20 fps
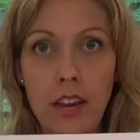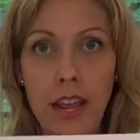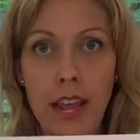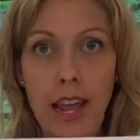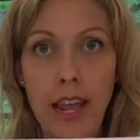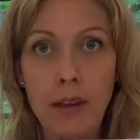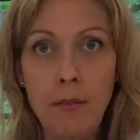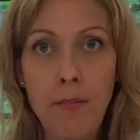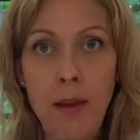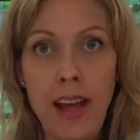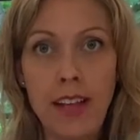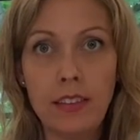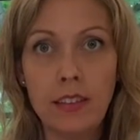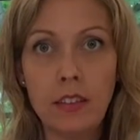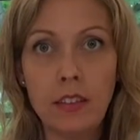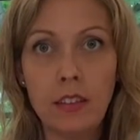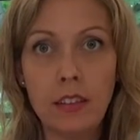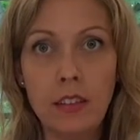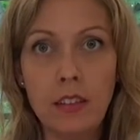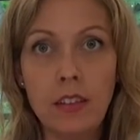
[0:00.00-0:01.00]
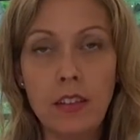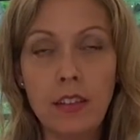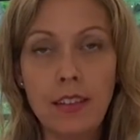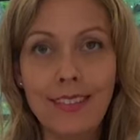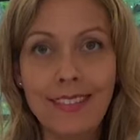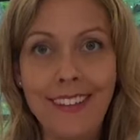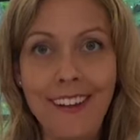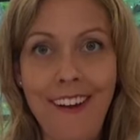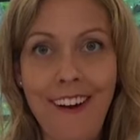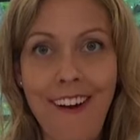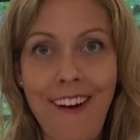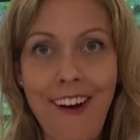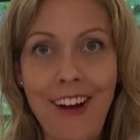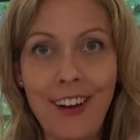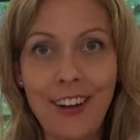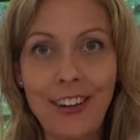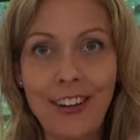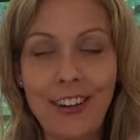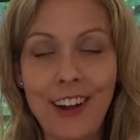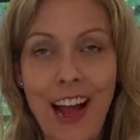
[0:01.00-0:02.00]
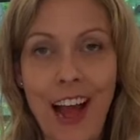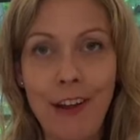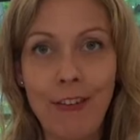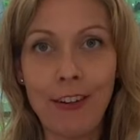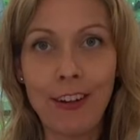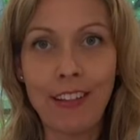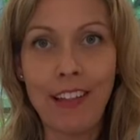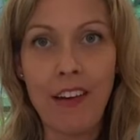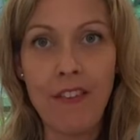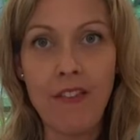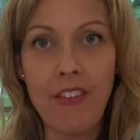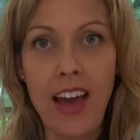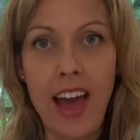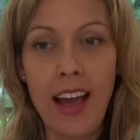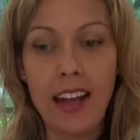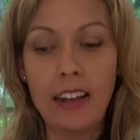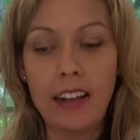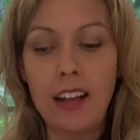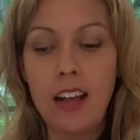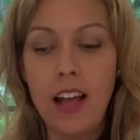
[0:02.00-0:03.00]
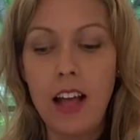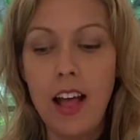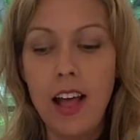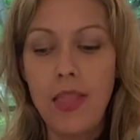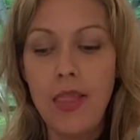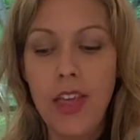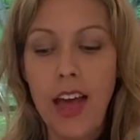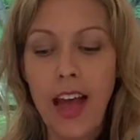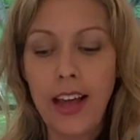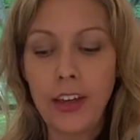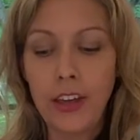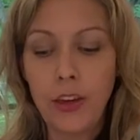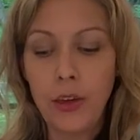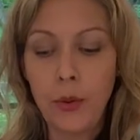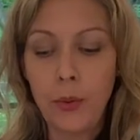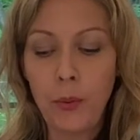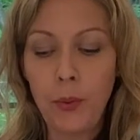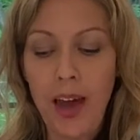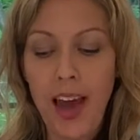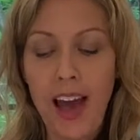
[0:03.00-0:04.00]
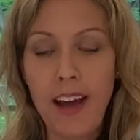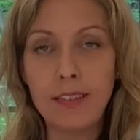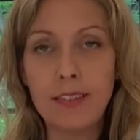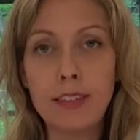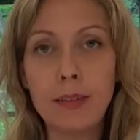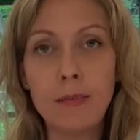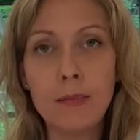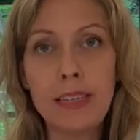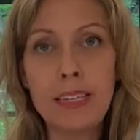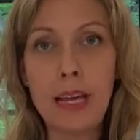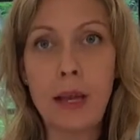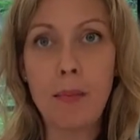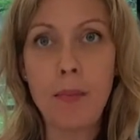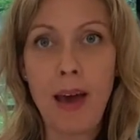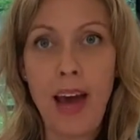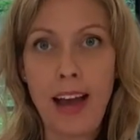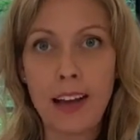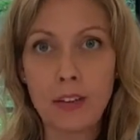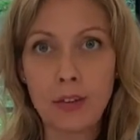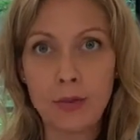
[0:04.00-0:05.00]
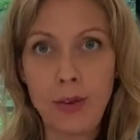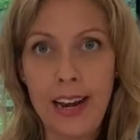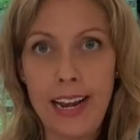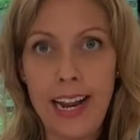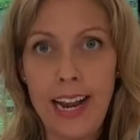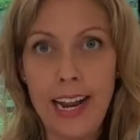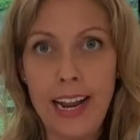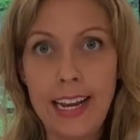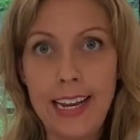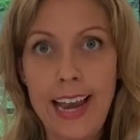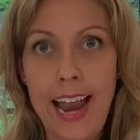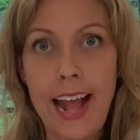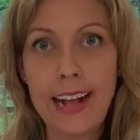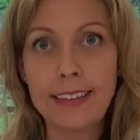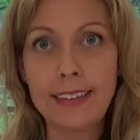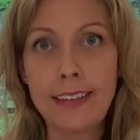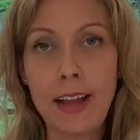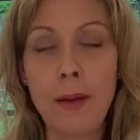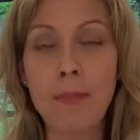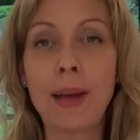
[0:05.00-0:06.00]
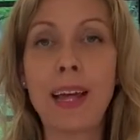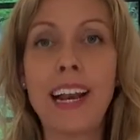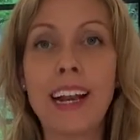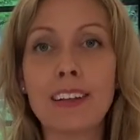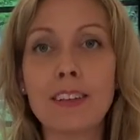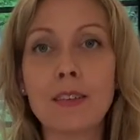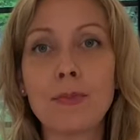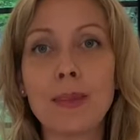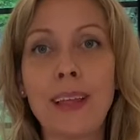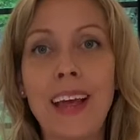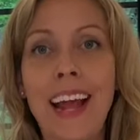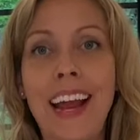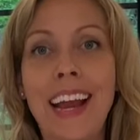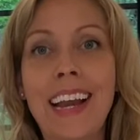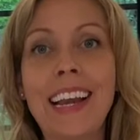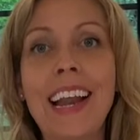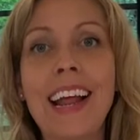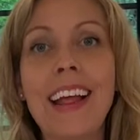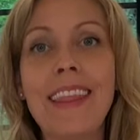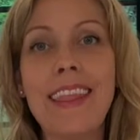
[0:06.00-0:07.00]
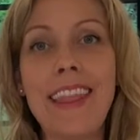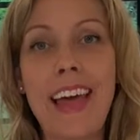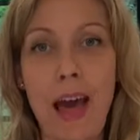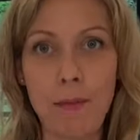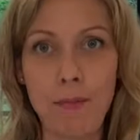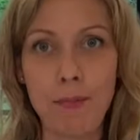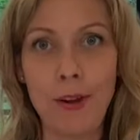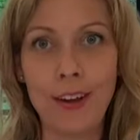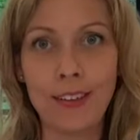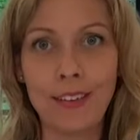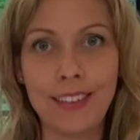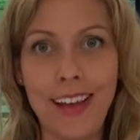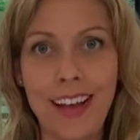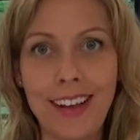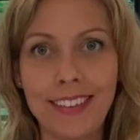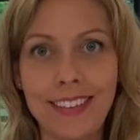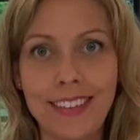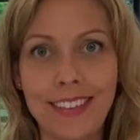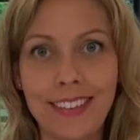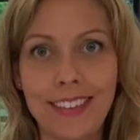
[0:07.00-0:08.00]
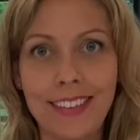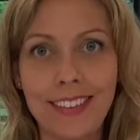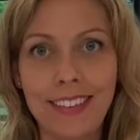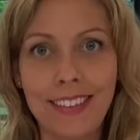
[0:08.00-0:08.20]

in pencil on your hieroglyphic that you have some tea bags ready. And next I'm going to explain that process.